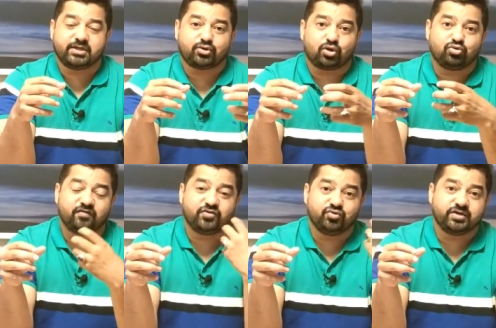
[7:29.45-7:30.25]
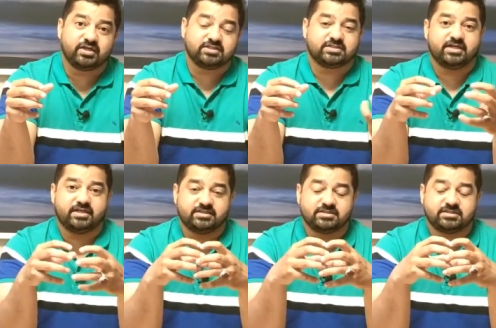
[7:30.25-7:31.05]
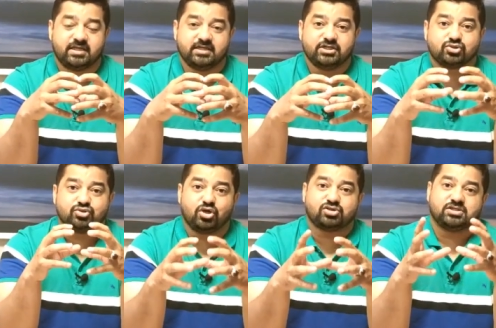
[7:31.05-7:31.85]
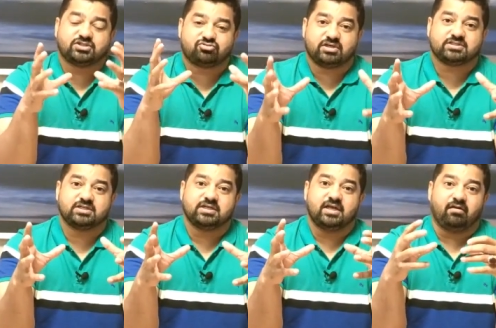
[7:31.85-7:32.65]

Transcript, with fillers: and talk to a few real estate agents that do not trust